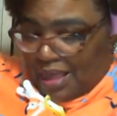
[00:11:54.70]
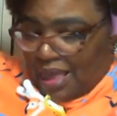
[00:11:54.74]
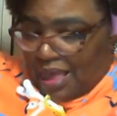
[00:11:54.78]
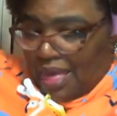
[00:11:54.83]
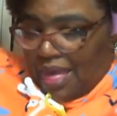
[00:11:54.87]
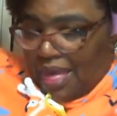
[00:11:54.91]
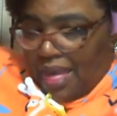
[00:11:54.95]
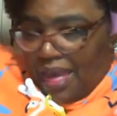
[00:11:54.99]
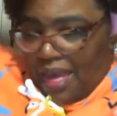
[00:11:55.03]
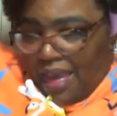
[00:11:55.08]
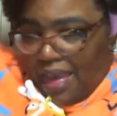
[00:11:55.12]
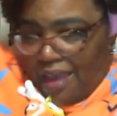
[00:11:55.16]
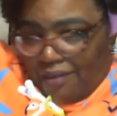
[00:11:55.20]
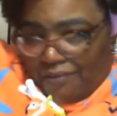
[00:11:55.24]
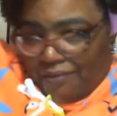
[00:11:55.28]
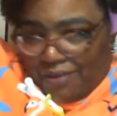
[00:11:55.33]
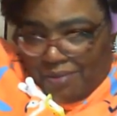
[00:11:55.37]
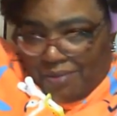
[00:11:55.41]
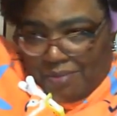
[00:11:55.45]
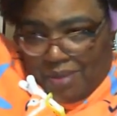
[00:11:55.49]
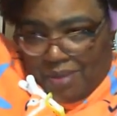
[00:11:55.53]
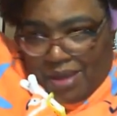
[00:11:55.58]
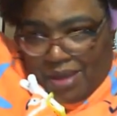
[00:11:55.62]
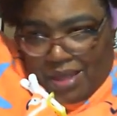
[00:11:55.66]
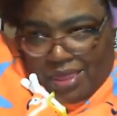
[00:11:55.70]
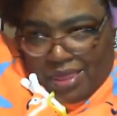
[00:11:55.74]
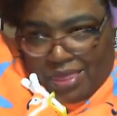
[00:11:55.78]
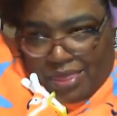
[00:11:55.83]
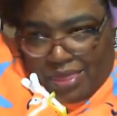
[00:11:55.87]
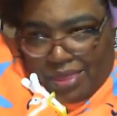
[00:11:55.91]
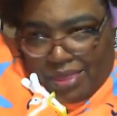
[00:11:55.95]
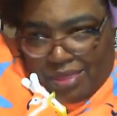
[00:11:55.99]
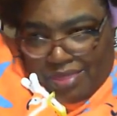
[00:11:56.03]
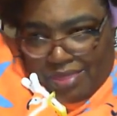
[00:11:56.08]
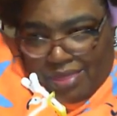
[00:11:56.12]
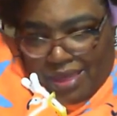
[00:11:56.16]
Every month
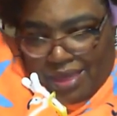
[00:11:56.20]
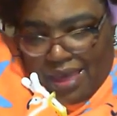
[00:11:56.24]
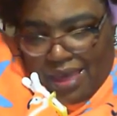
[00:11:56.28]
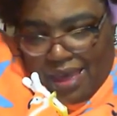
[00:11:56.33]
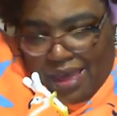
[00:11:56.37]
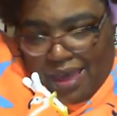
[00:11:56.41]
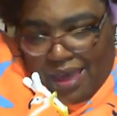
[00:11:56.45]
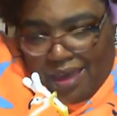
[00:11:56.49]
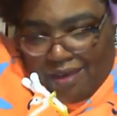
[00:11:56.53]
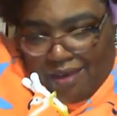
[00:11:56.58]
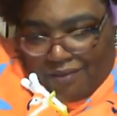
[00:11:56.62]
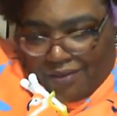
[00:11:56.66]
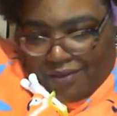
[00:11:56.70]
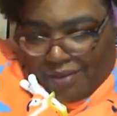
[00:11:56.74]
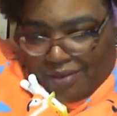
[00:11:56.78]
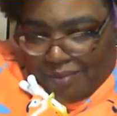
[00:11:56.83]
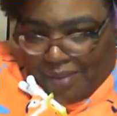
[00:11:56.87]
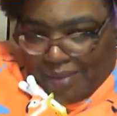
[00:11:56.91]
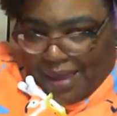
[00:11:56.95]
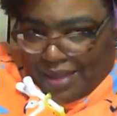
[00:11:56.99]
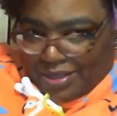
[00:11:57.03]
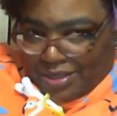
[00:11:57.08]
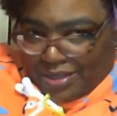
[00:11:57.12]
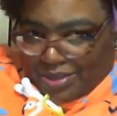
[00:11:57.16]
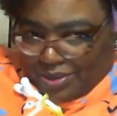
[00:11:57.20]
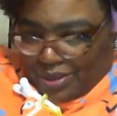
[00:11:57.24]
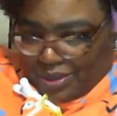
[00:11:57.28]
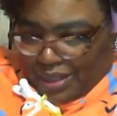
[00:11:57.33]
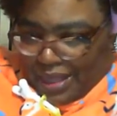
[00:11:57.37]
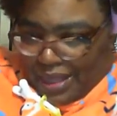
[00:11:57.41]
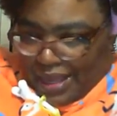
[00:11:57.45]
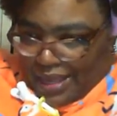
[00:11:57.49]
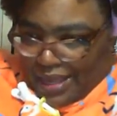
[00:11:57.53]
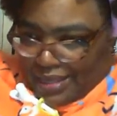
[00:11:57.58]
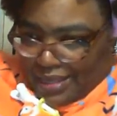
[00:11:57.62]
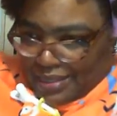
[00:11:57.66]
they have a
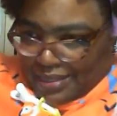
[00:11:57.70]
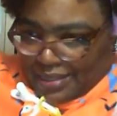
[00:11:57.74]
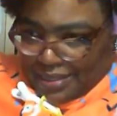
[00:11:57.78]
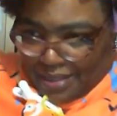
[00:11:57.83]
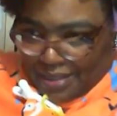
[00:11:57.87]
masterclass.